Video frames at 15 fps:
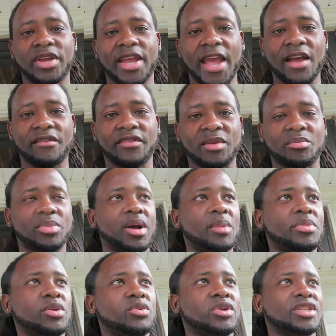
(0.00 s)
We have a
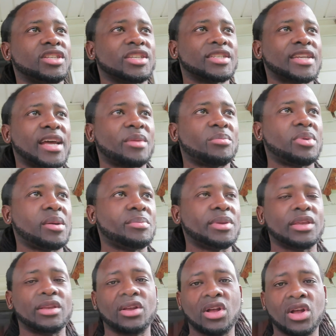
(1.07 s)
puppy, we just got a puppy.